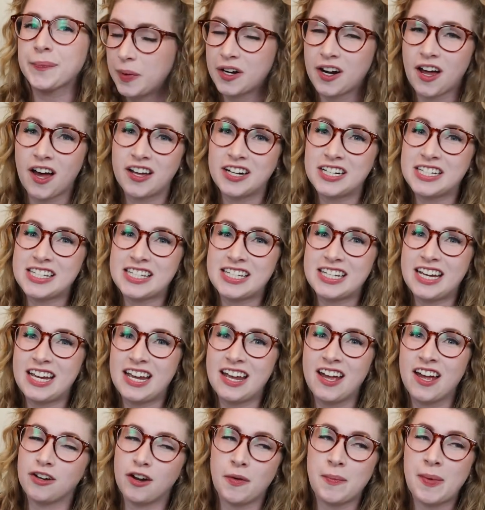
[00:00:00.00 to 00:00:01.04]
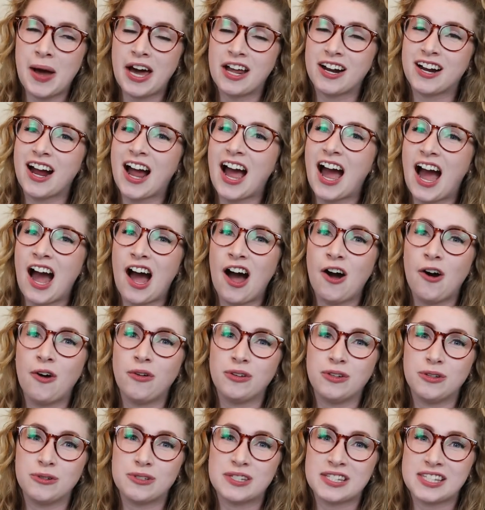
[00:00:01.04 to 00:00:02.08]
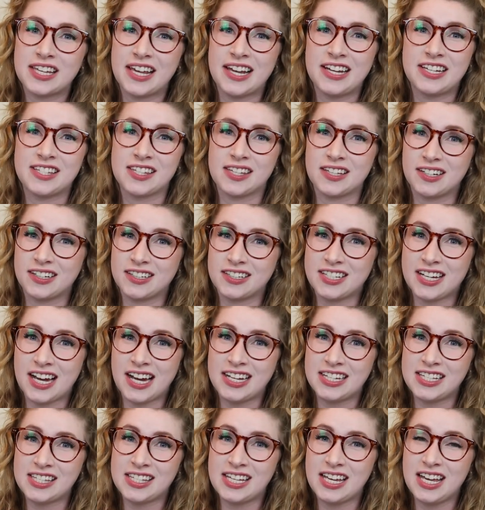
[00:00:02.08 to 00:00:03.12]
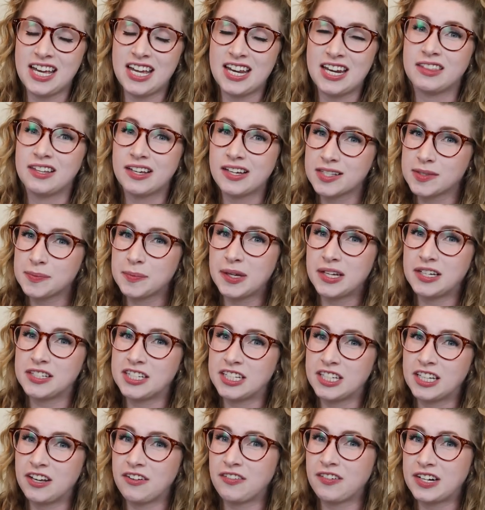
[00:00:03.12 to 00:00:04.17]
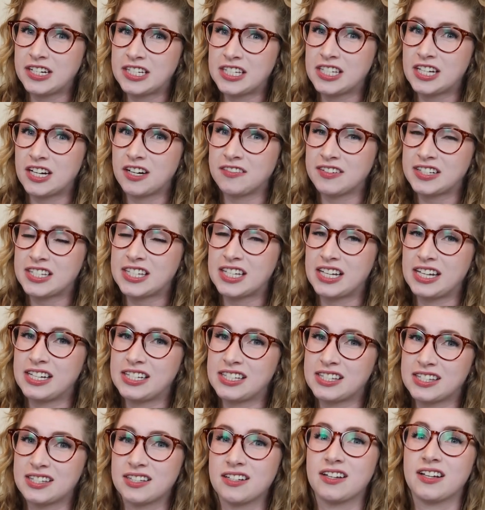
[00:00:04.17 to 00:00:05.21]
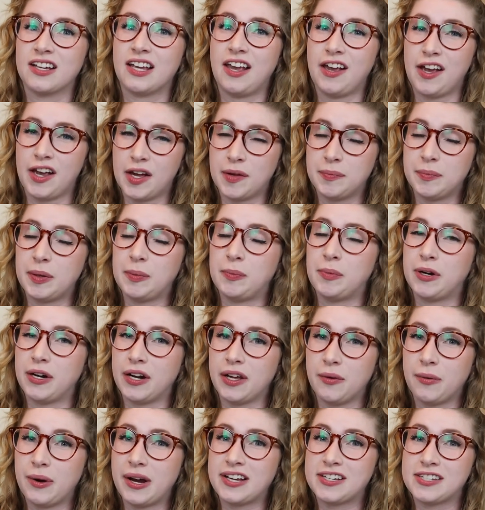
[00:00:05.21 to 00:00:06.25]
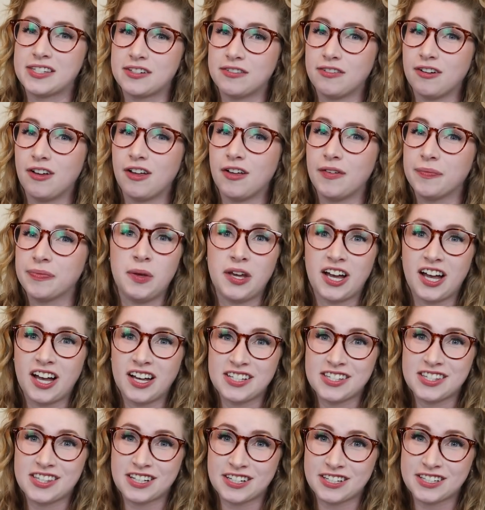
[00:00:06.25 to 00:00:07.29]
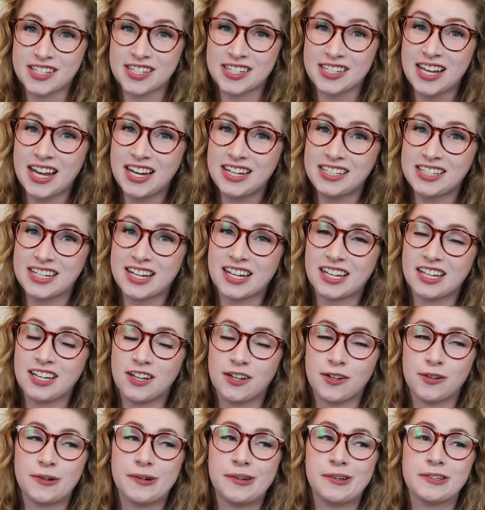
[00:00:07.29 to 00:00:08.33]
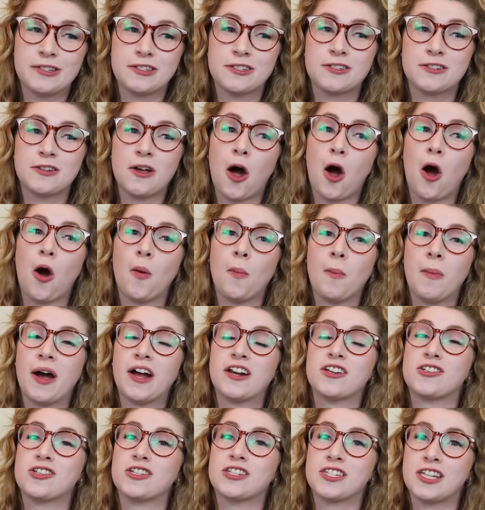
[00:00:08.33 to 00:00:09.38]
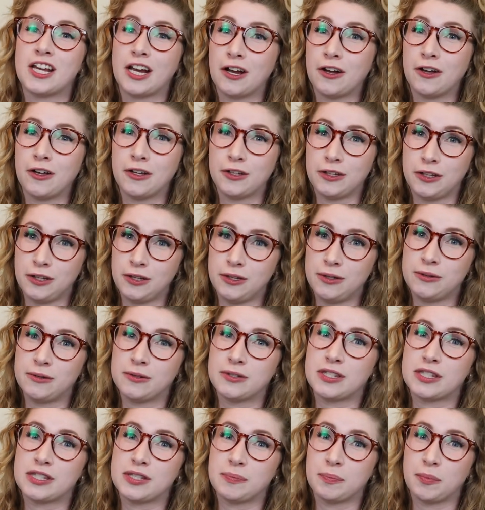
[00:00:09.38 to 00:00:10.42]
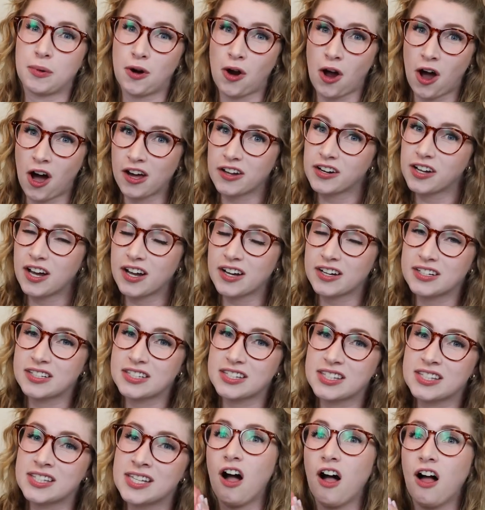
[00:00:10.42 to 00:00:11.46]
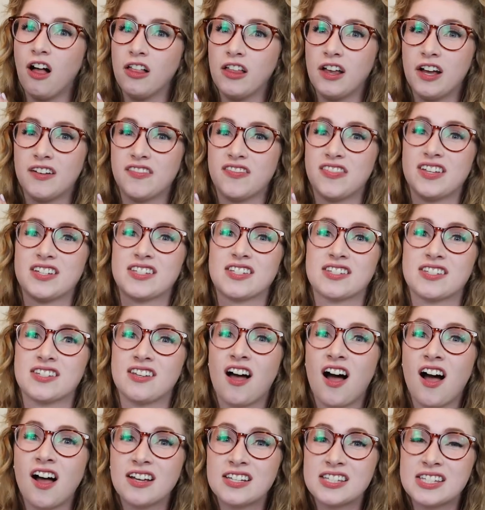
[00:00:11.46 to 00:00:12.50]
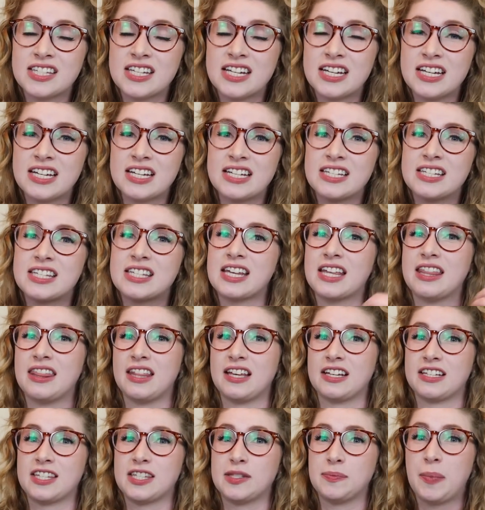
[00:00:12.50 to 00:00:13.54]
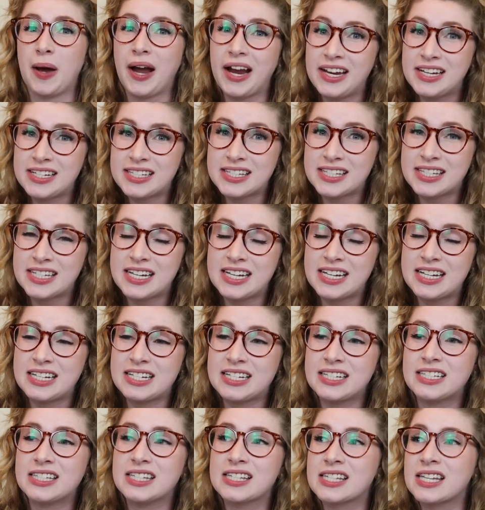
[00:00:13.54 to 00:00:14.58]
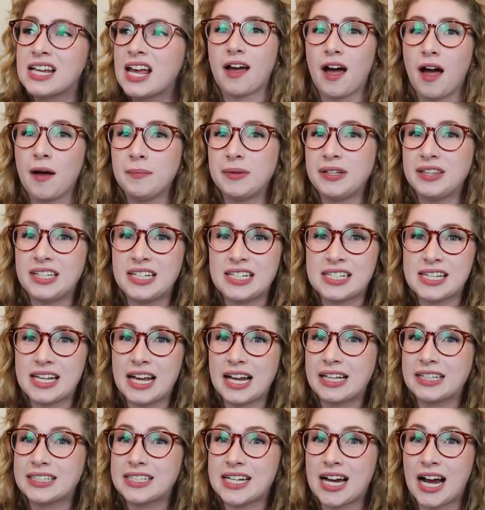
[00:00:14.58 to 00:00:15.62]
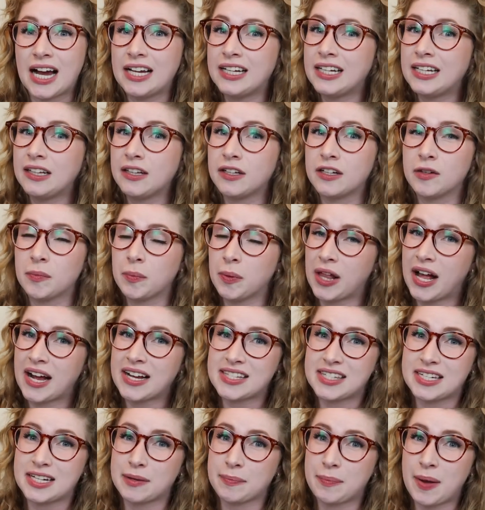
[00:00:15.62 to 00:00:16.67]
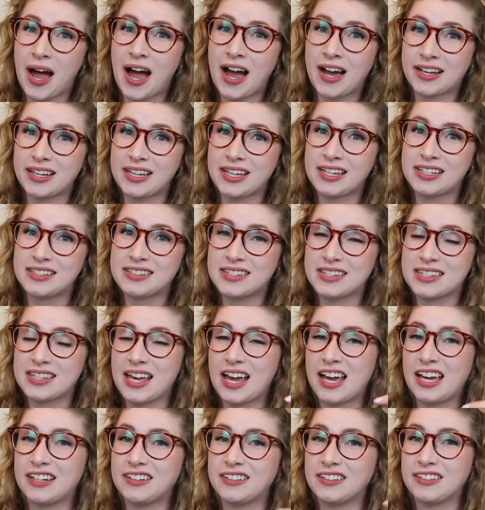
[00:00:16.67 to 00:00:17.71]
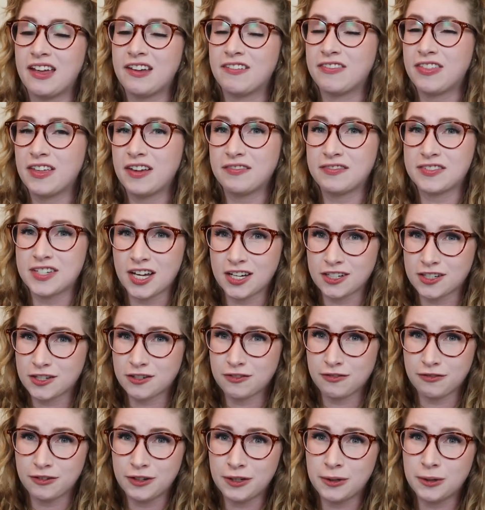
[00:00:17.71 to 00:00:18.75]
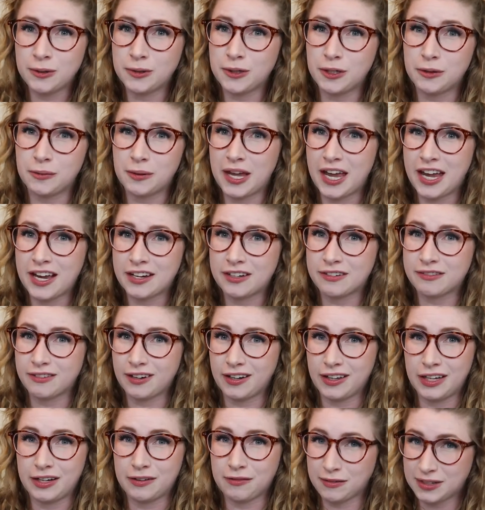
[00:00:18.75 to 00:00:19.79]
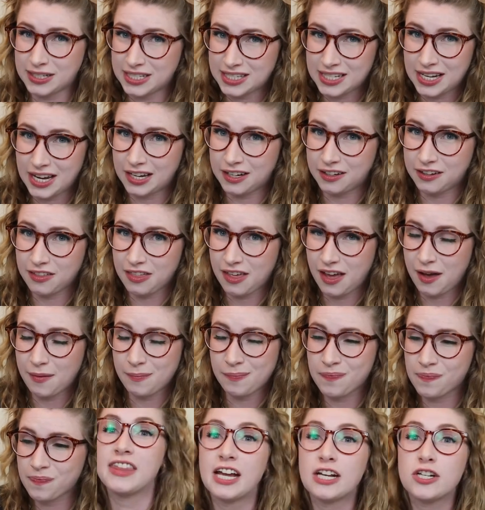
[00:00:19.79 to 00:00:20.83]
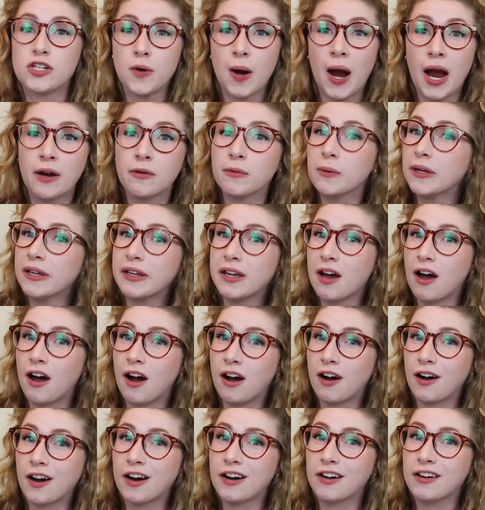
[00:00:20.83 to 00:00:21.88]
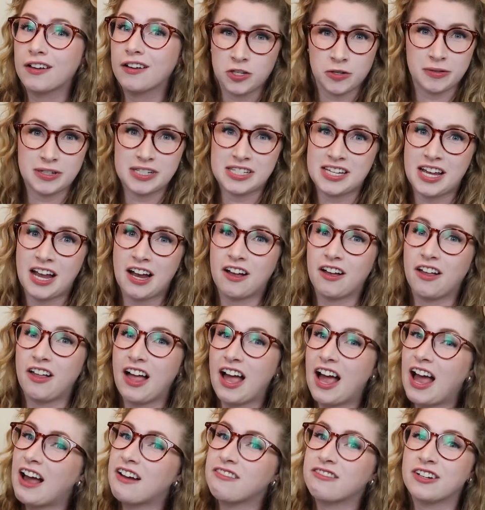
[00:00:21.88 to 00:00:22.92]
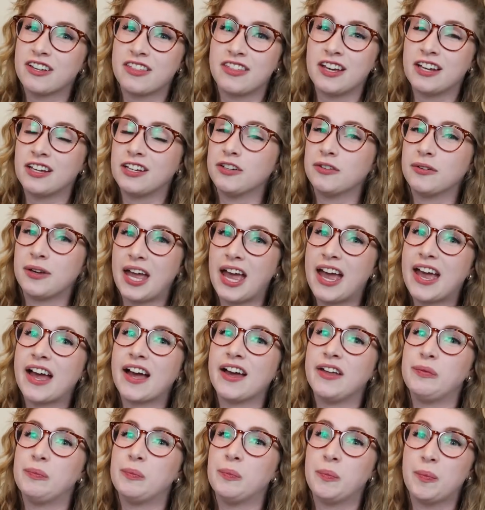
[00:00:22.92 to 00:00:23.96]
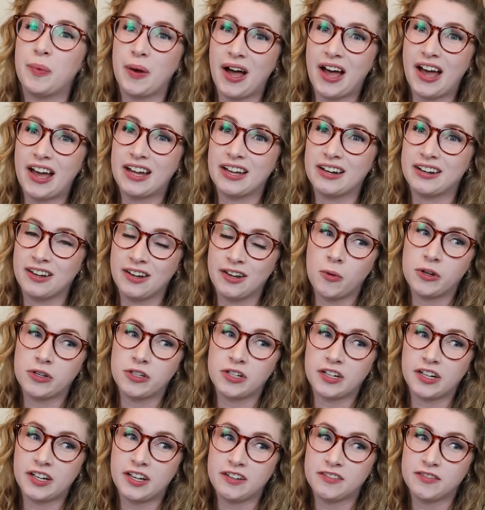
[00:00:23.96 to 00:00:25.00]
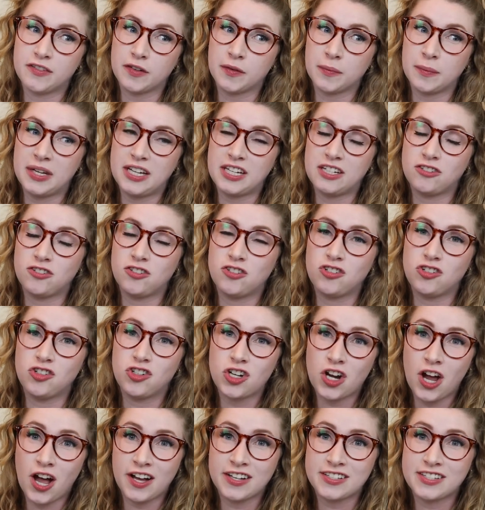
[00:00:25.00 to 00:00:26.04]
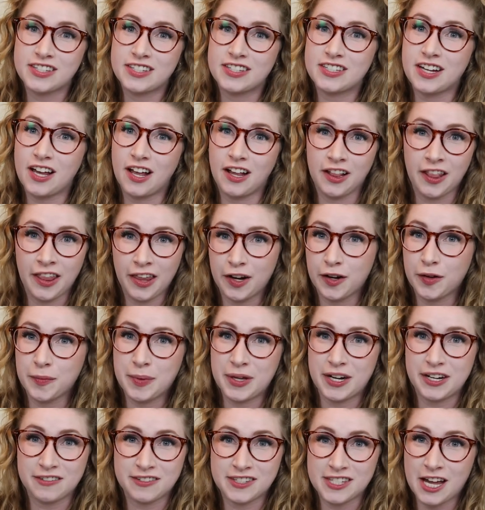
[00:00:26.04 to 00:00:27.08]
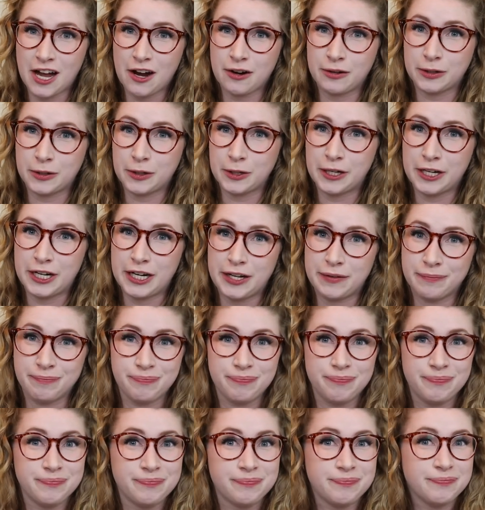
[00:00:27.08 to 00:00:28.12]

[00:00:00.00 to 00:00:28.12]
But honestly, no matter how you slice it or dice it, these meal delivery services can be pretty wasteful because they're sending you so much single use products. All of the sauces and the spices come in these like tiny little plastic baggies that if they've touched food, you can't really recycle them. They try really hard to recycle everything you can, but when you're giving me just a little bit of sour cream,